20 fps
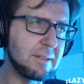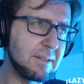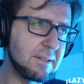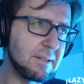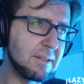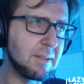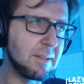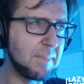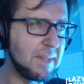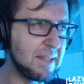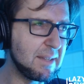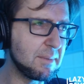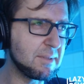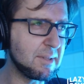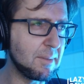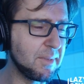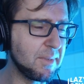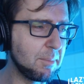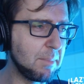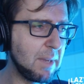You know, that means that
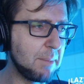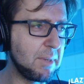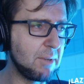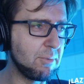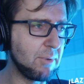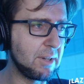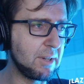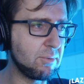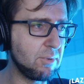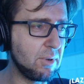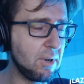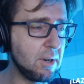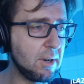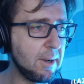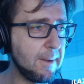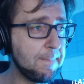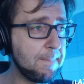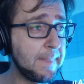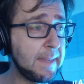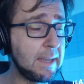something maybe went wrong,
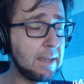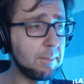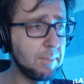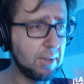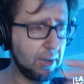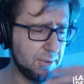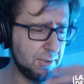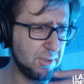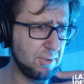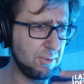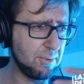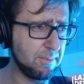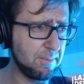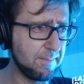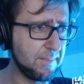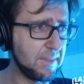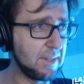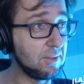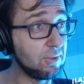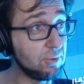because you
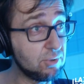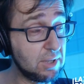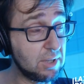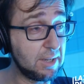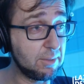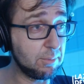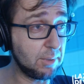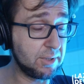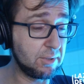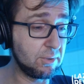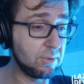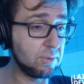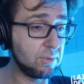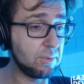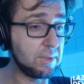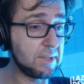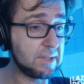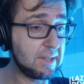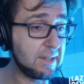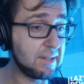usually what you do
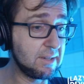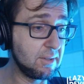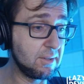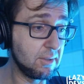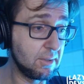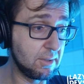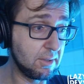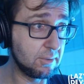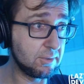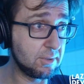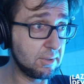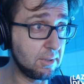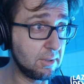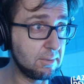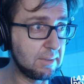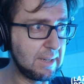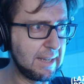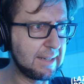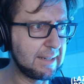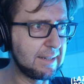is then you go do
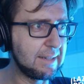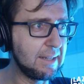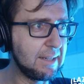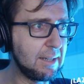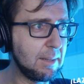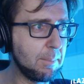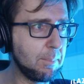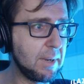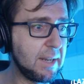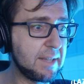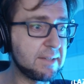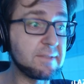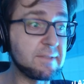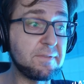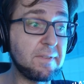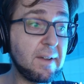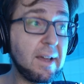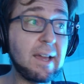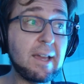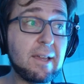like nil plus
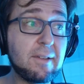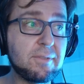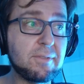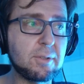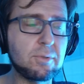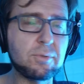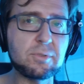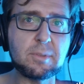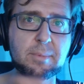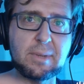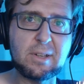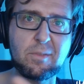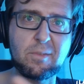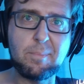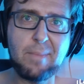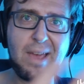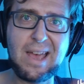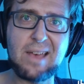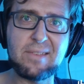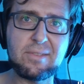five. You do some kind of
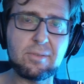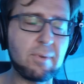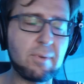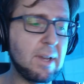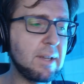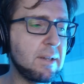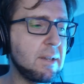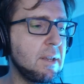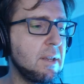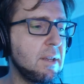math, right?